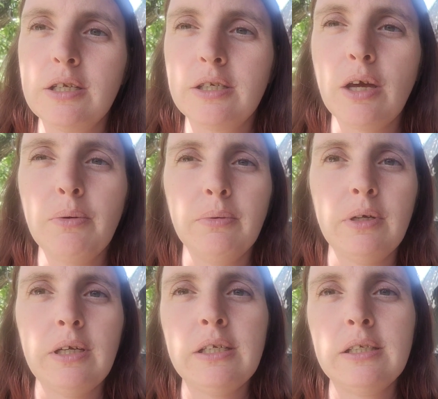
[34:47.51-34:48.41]
so
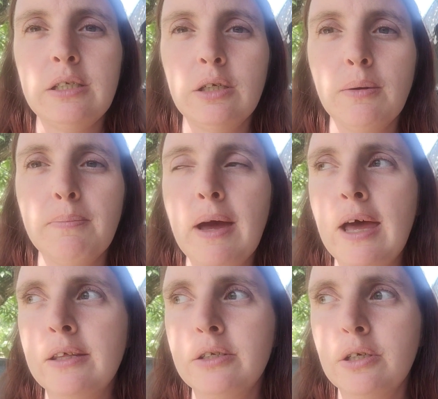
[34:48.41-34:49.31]
easy to
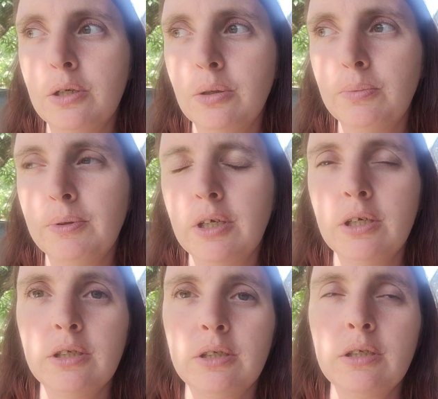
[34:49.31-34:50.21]
compare the two,
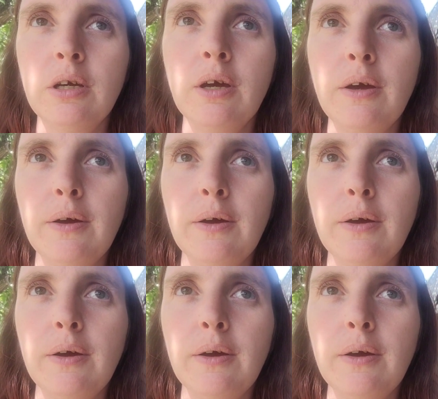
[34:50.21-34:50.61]
because